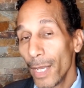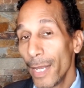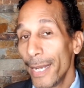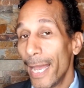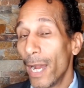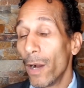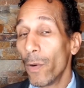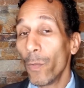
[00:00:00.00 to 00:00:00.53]

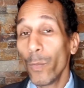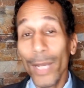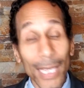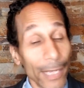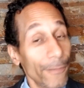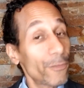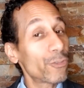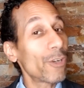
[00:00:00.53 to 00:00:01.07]
Now,
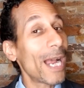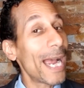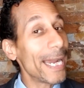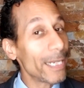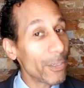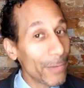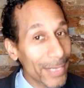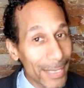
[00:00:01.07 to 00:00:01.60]
we have
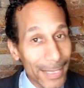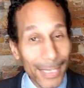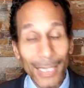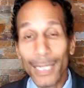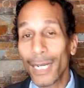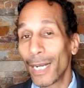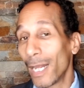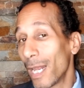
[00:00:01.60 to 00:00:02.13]
tried to
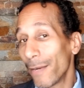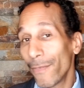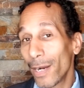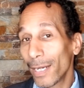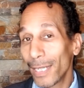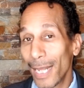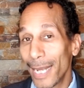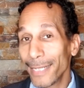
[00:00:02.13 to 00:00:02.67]
instill in a lot of
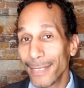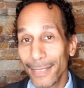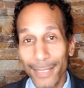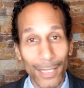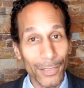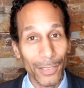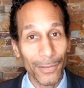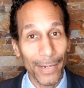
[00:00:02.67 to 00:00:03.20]
our clients at
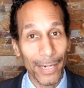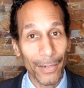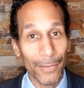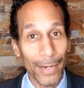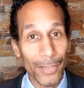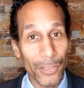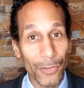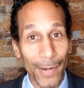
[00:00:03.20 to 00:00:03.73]
Delta Credit
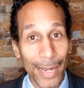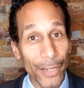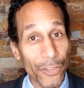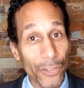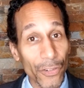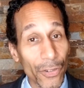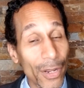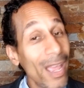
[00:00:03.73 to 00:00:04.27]

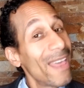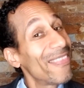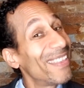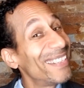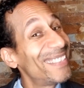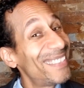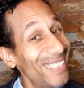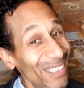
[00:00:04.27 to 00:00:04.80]
Restoration
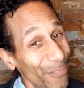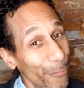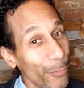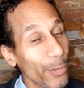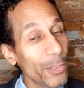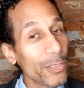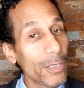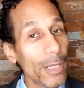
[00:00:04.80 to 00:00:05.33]
the
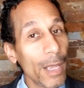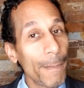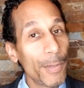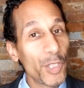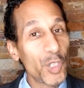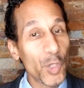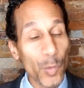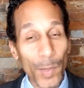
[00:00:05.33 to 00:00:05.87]
difference
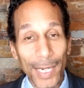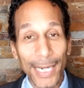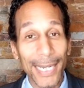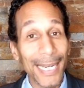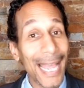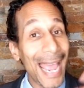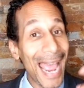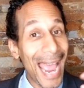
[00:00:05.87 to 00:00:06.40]

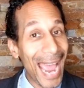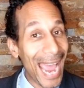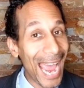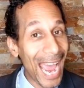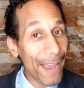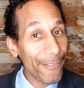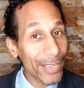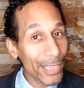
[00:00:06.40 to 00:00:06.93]
between
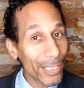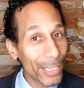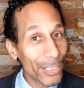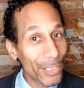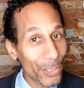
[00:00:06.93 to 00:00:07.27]
having good